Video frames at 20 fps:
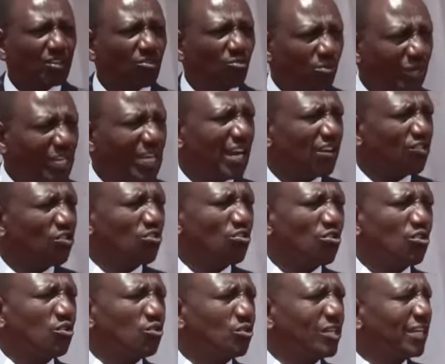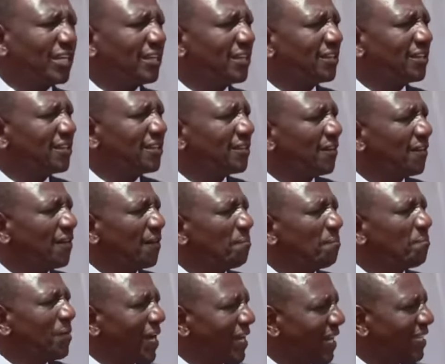We are concluding
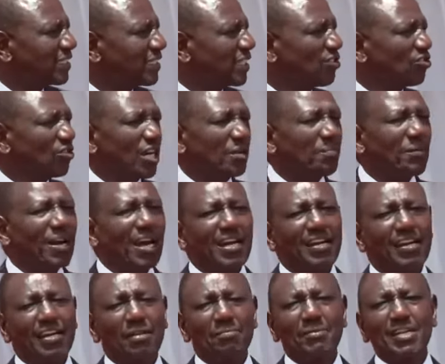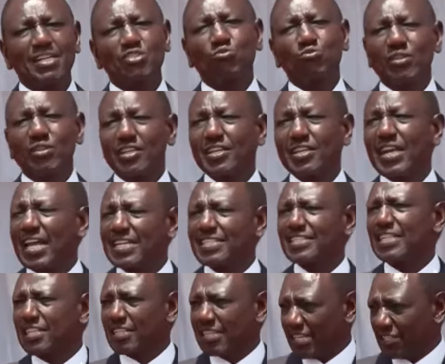bilateral labor agreements with 19
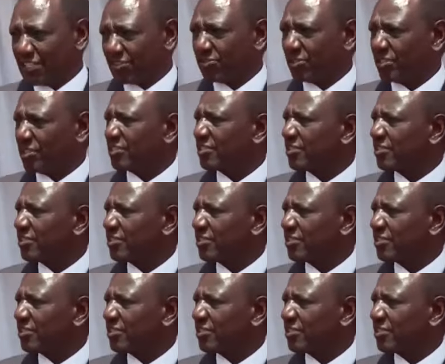countries